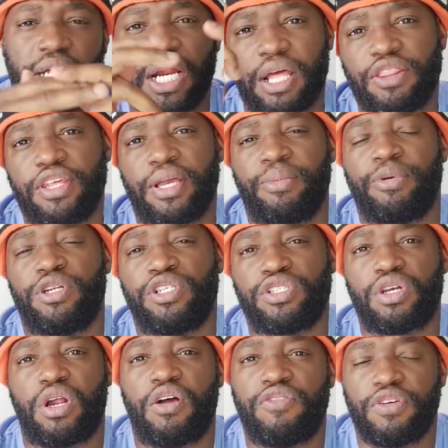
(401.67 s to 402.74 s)
And I think I'm gonna
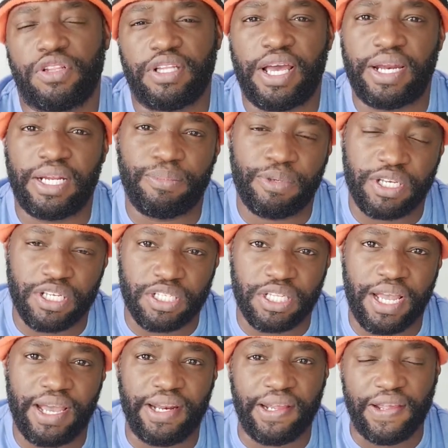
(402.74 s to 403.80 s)
start off with lighting because
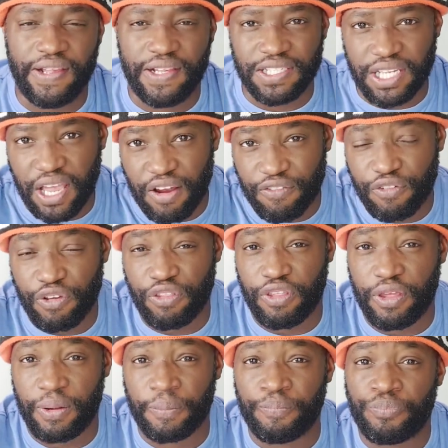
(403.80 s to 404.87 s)
lighting is
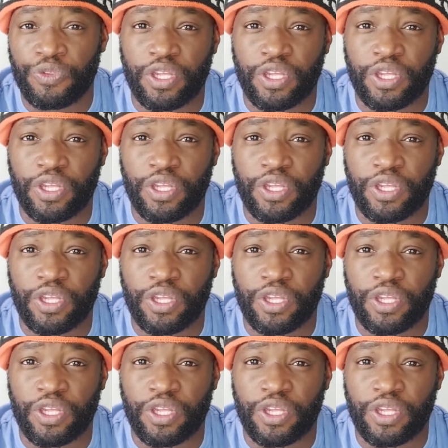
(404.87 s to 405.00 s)
everything.